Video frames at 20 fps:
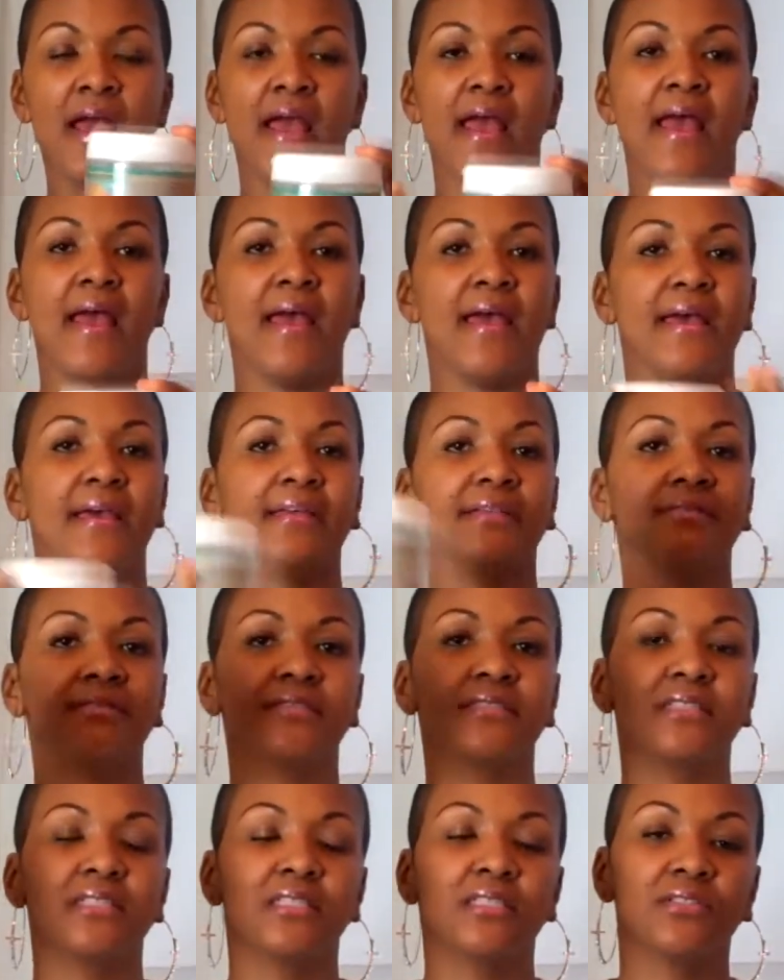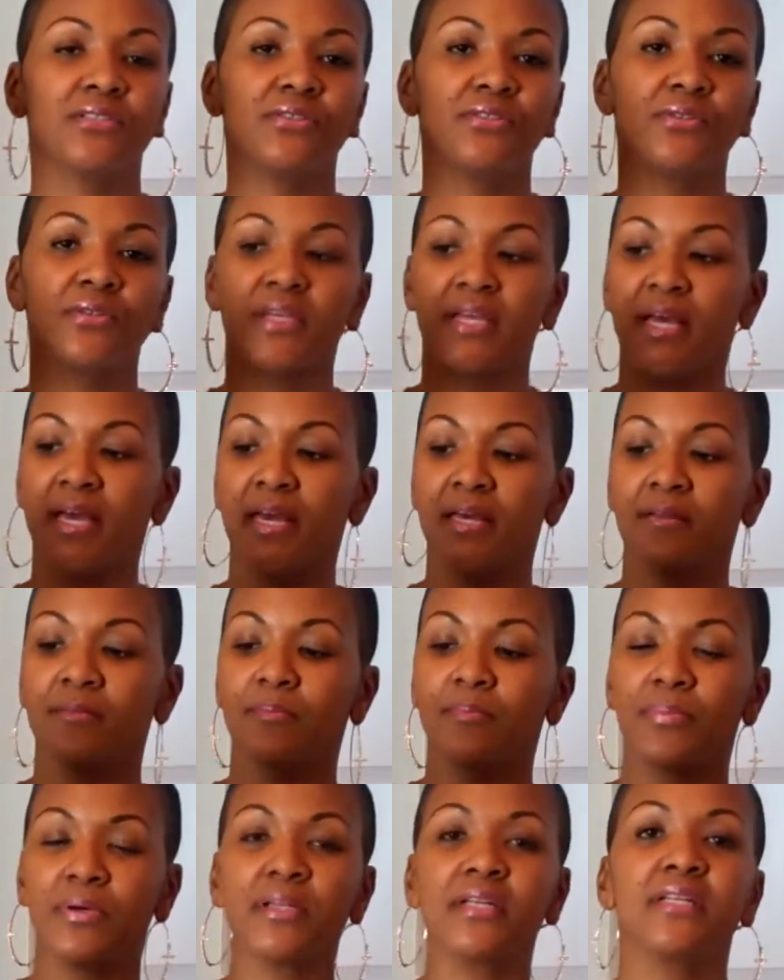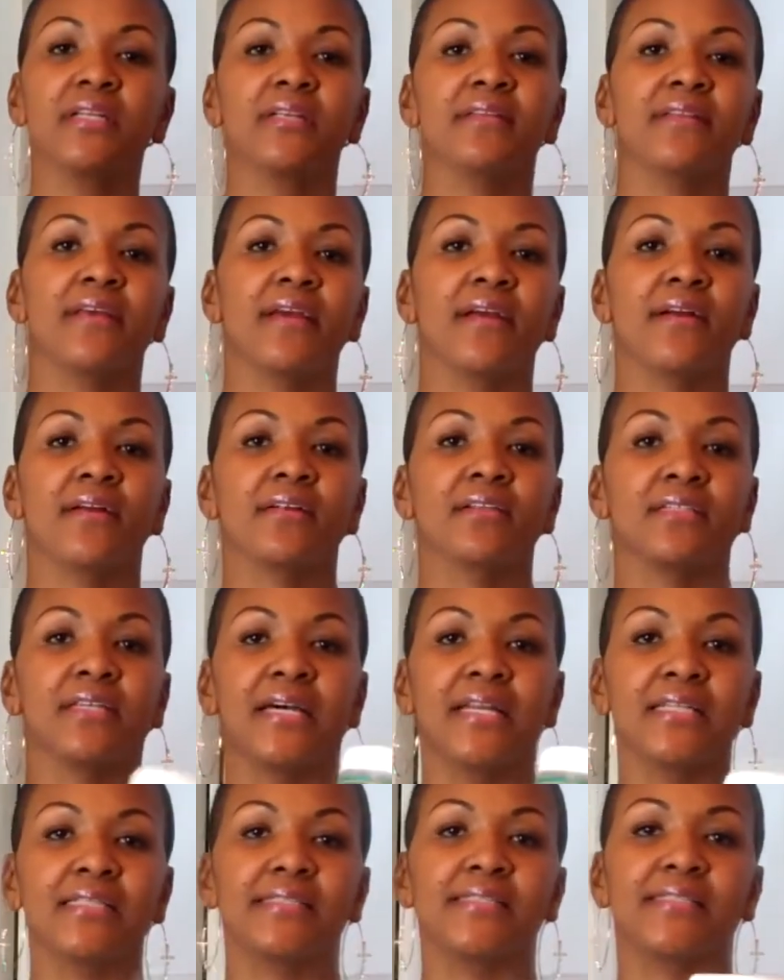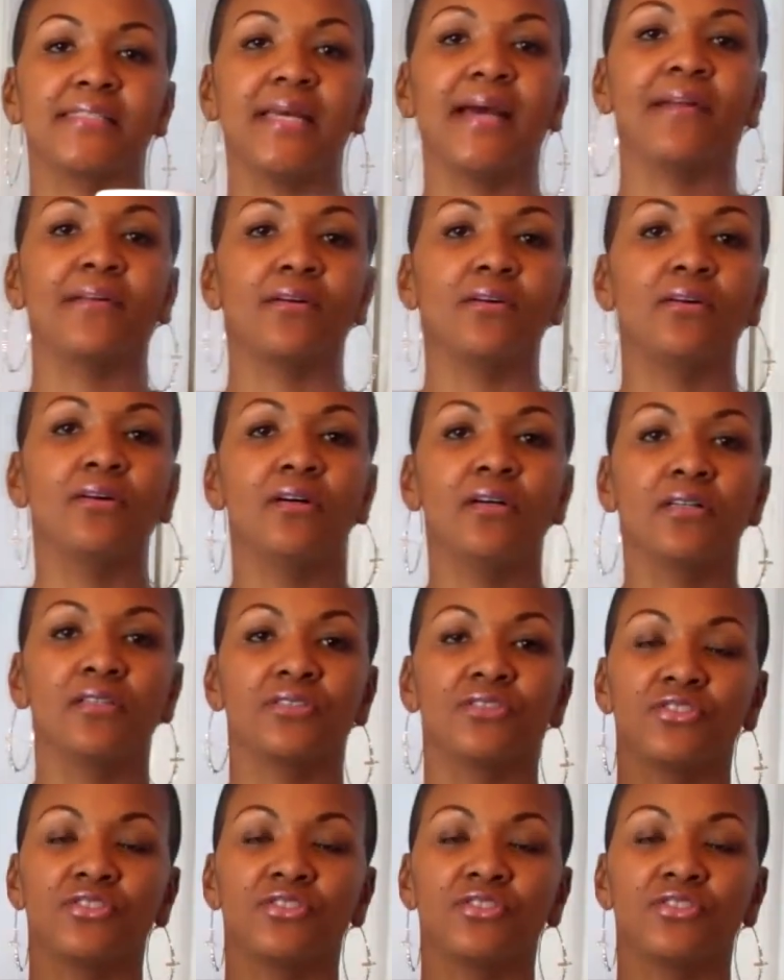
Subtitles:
and you can put it in there, let it settle,